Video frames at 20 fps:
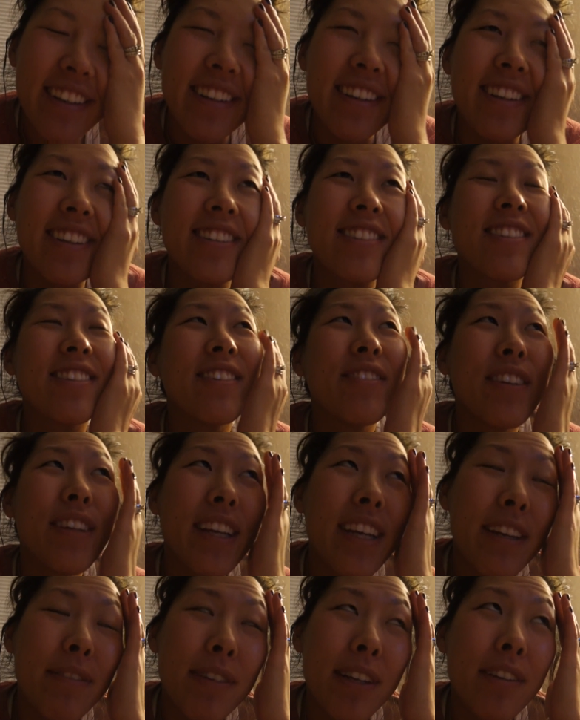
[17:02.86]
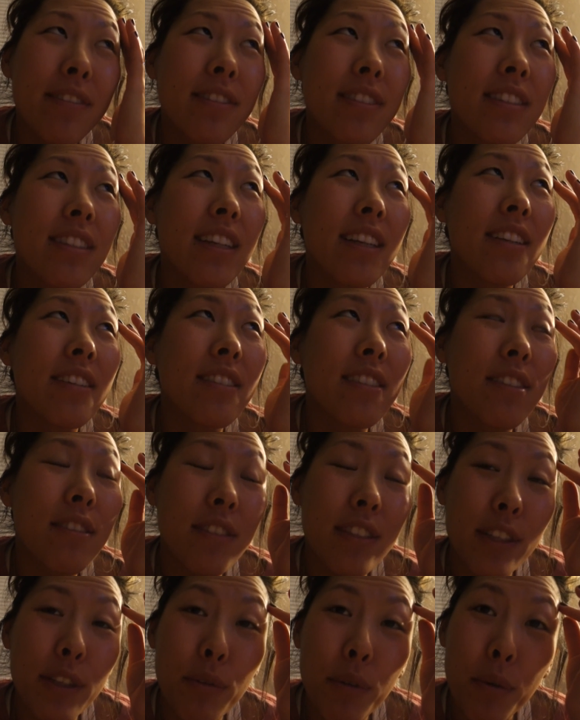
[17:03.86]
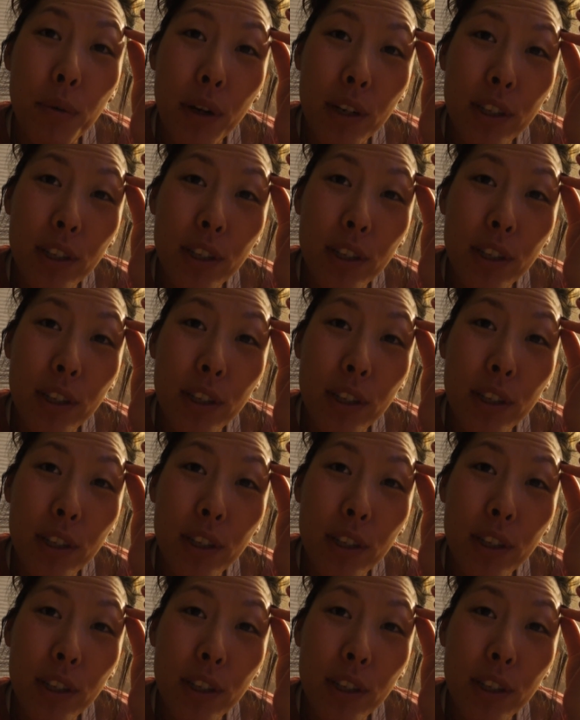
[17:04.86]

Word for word: Uh, so we came downstairs and he was like, You want to